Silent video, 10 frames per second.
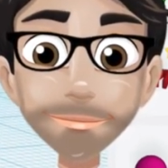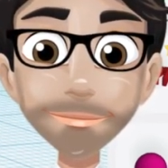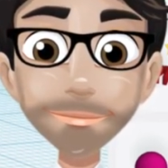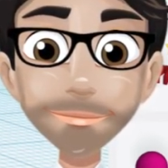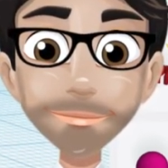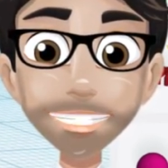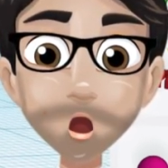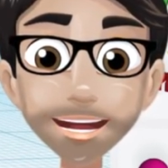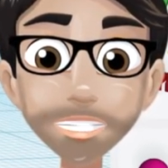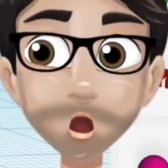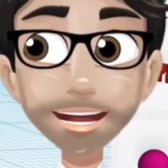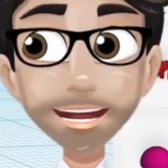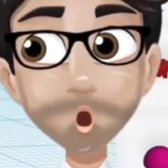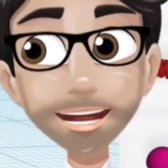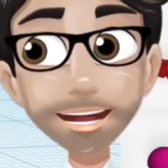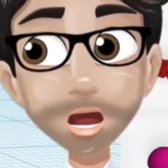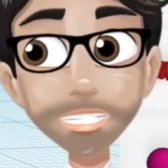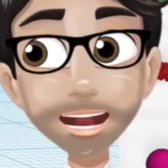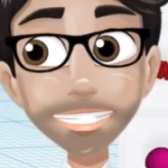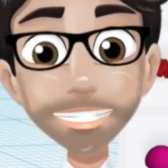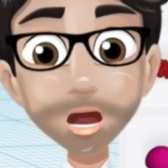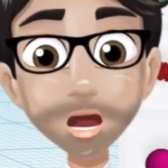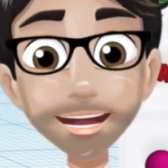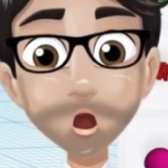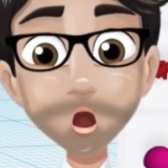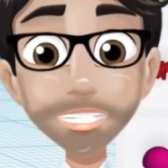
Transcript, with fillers: Now, very important, you see what this looks like over here.